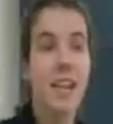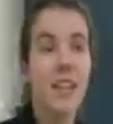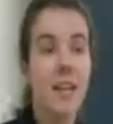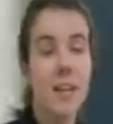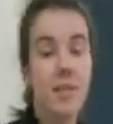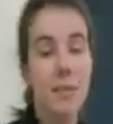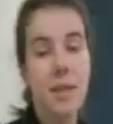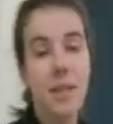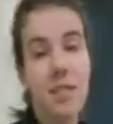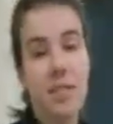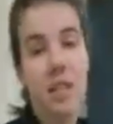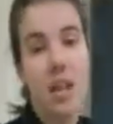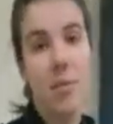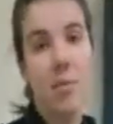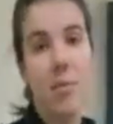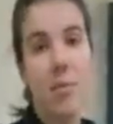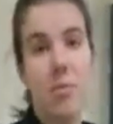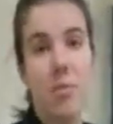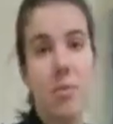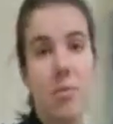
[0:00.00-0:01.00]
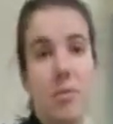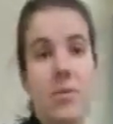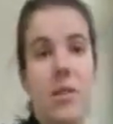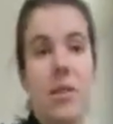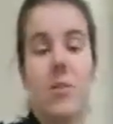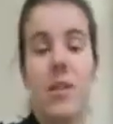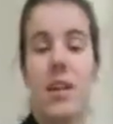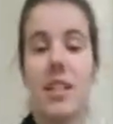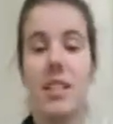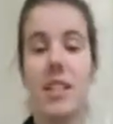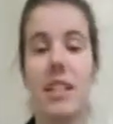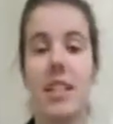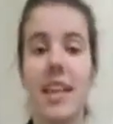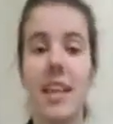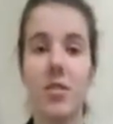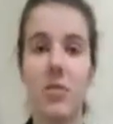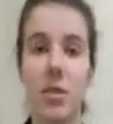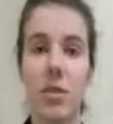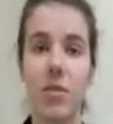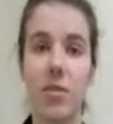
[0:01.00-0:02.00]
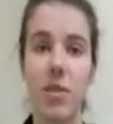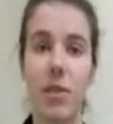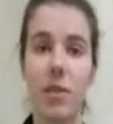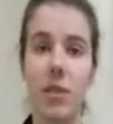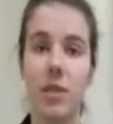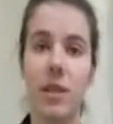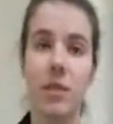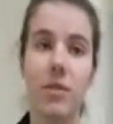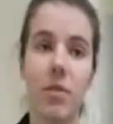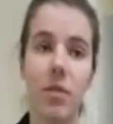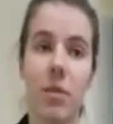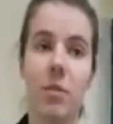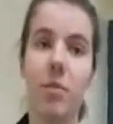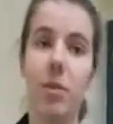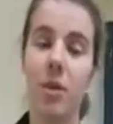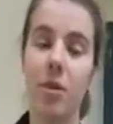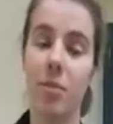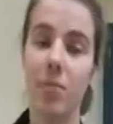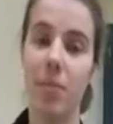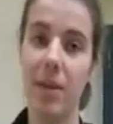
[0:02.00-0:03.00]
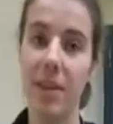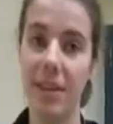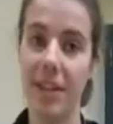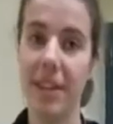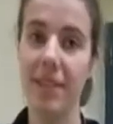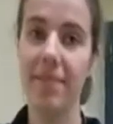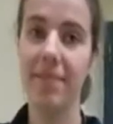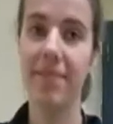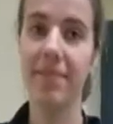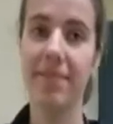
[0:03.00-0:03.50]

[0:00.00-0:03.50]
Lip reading: they may stop removing waste and extra fluid from your body.